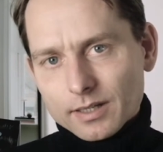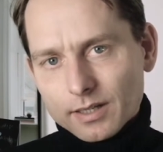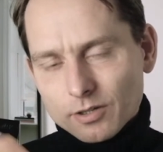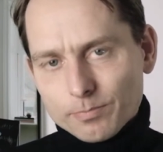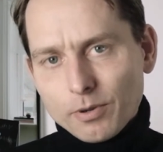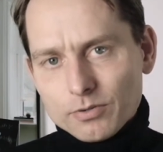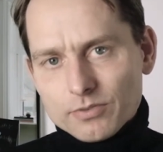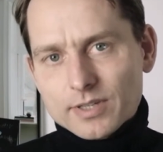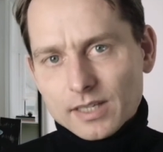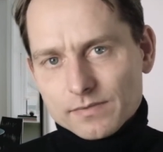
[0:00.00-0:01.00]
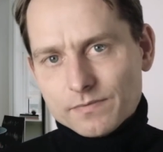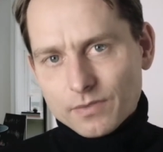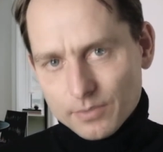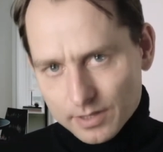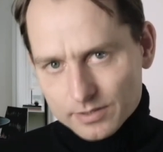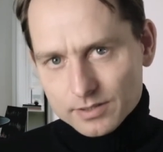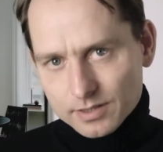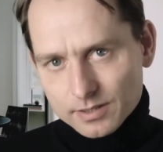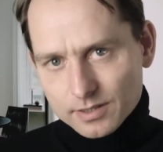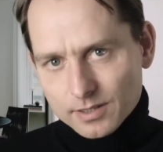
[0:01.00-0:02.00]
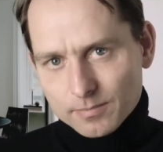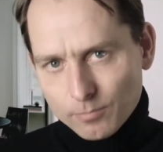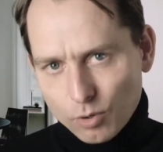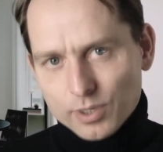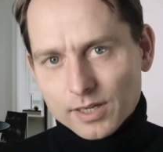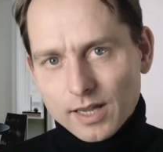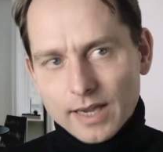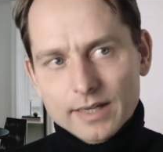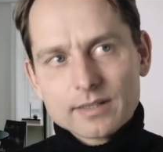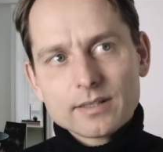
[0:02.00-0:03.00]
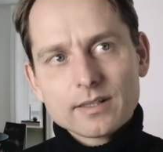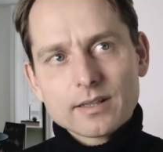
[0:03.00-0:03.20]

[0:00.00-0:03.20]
expose yourself for this morning light,